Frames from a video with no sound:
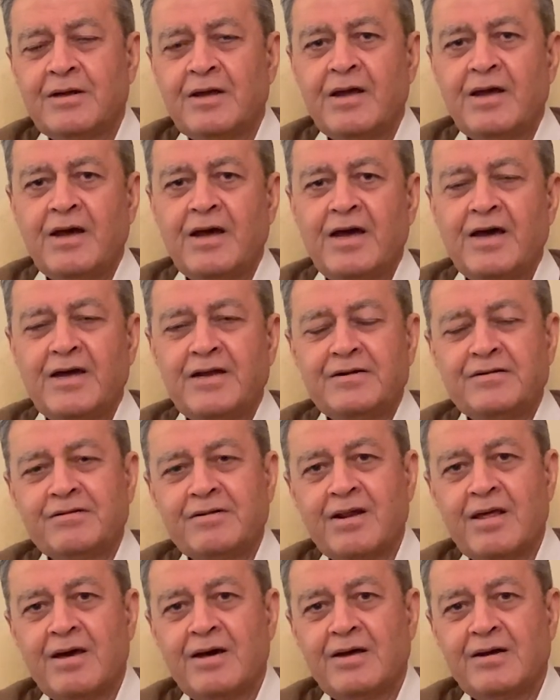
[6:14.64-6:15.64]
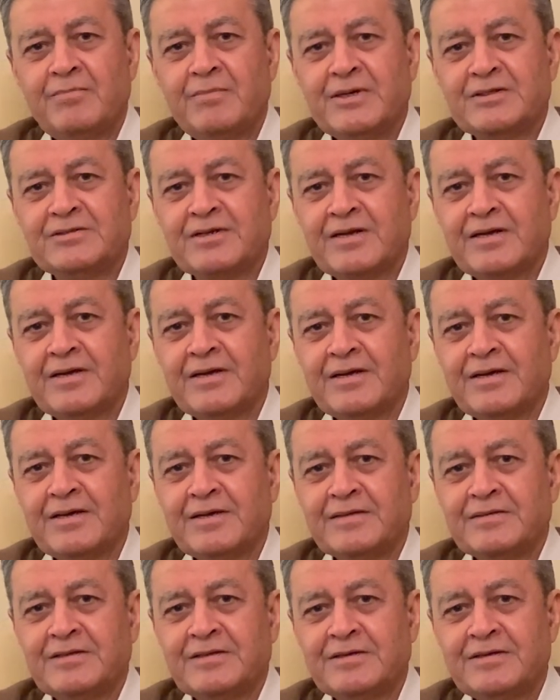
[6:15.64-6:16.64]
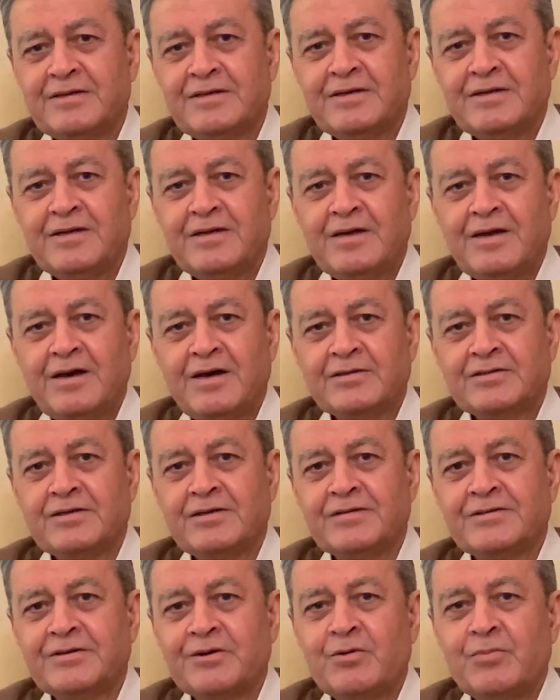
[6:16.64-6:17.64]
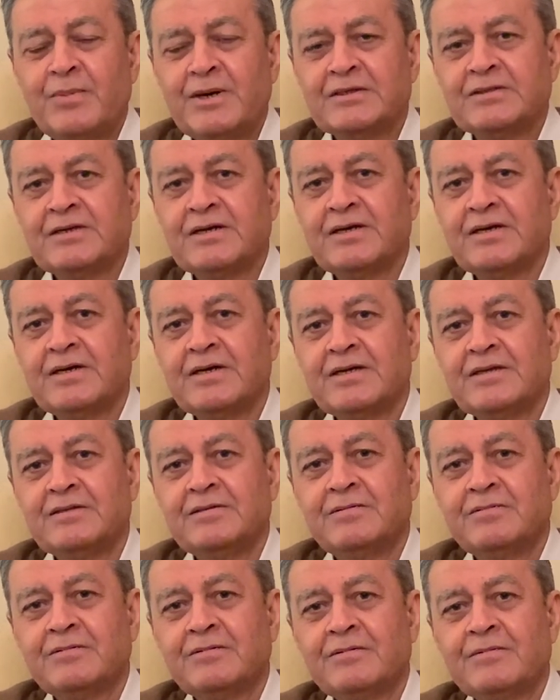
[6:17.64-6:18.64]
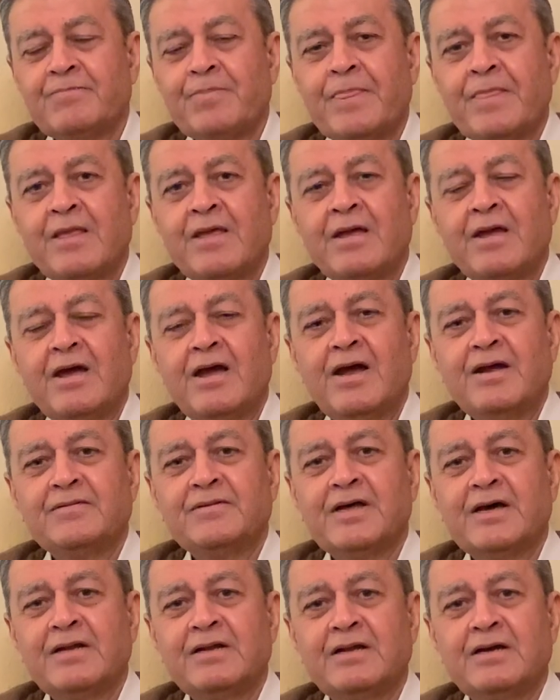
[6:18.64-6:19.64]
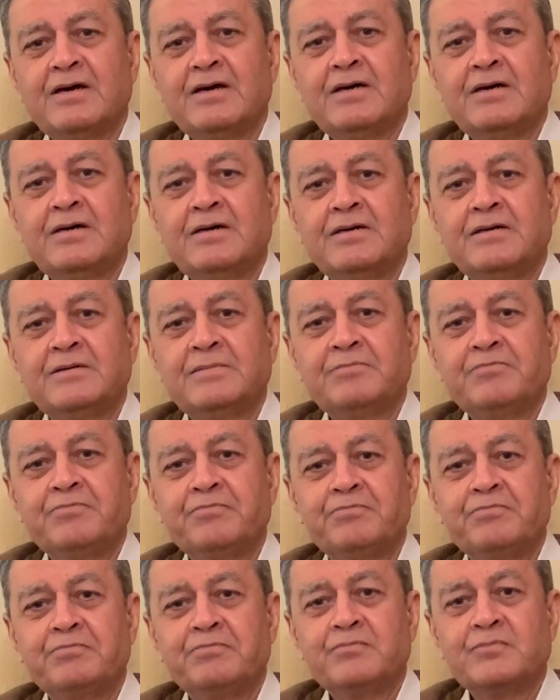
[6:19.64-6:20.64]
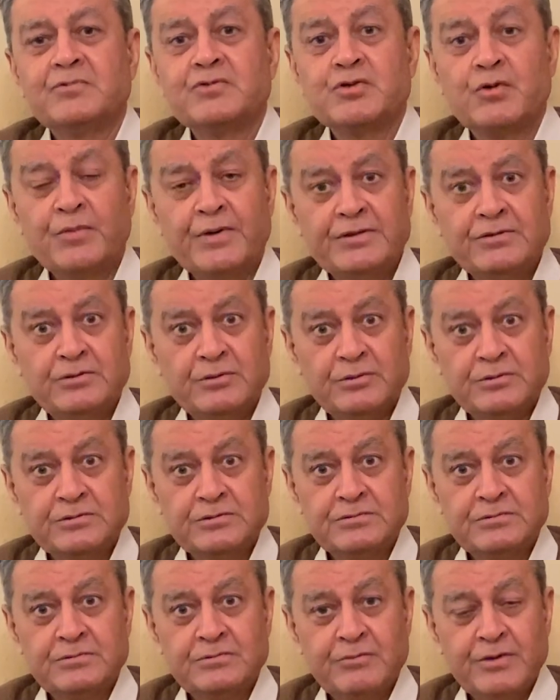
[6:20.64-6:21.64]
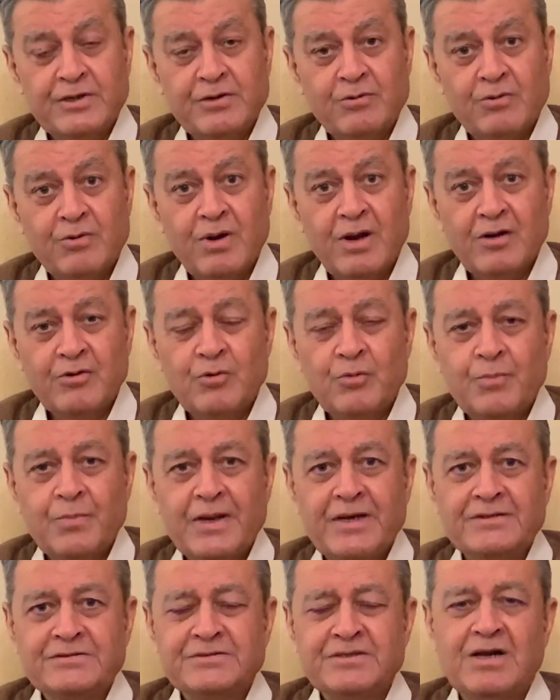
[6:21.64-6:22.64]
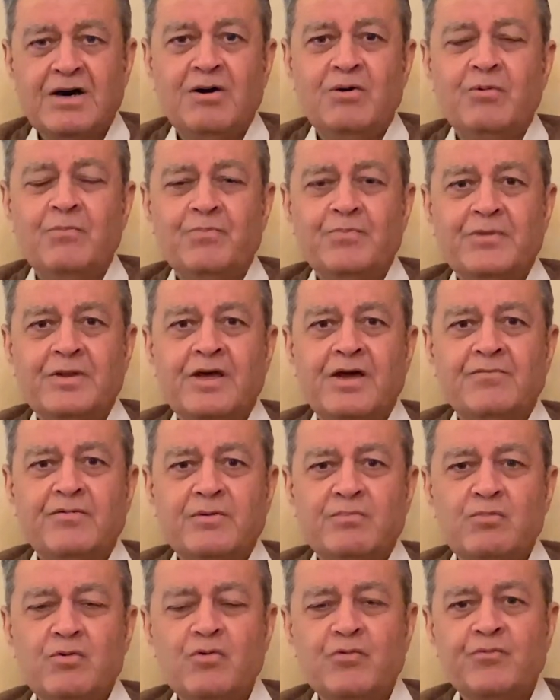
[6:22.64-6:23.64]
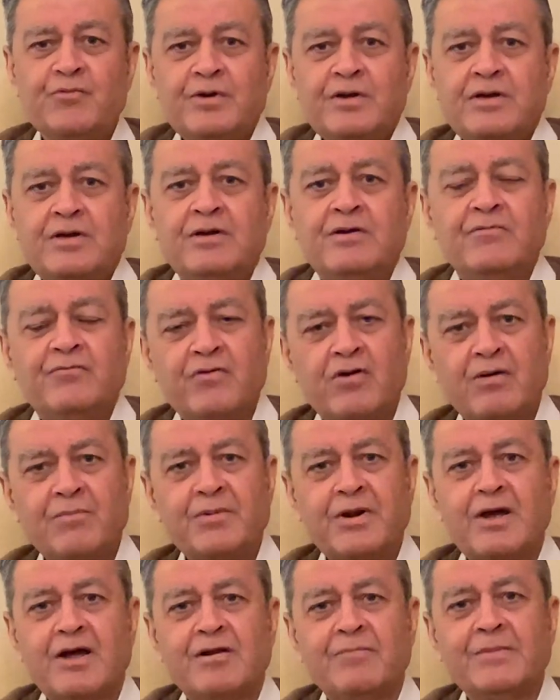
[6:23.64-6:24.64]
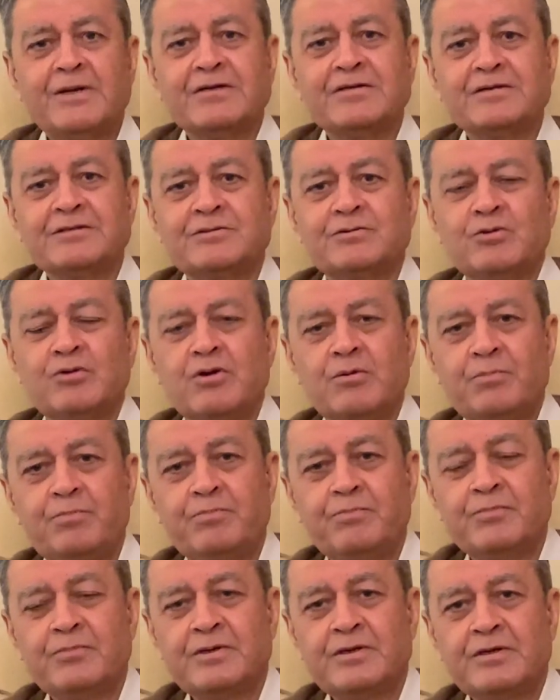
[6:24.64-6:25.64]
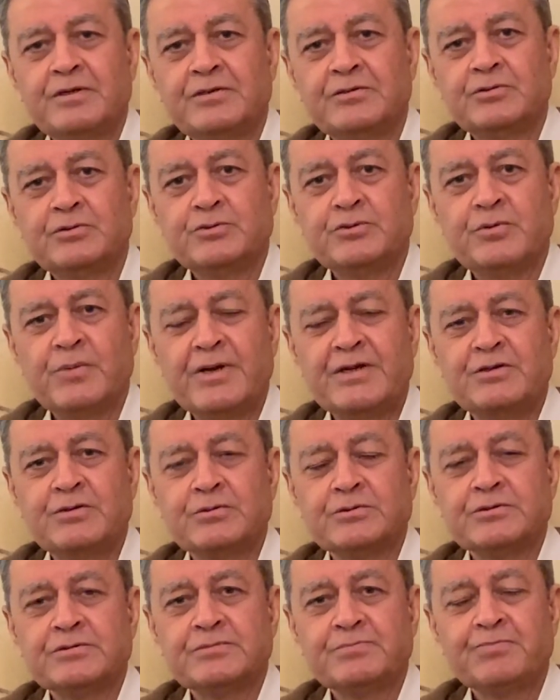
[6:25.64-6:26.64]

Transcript: and Real Madrid, Atletico Madrid, and then Juventus, where Ronaldo plays now, having moved from Real Madrid to Juventus.